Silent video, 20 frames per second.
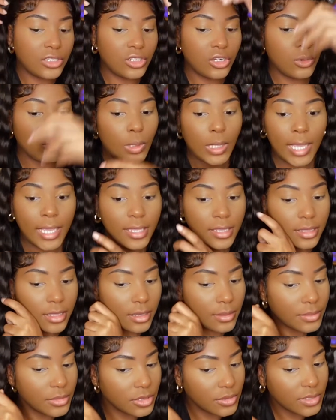don't like
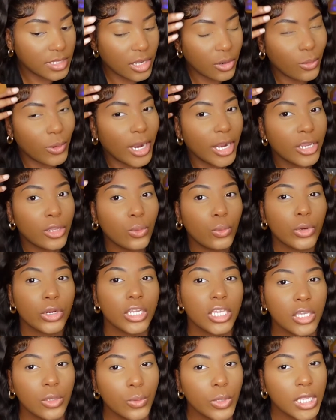them so it's like why are you
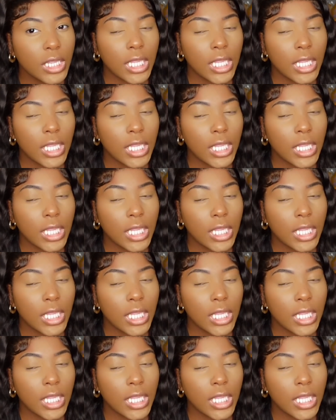working with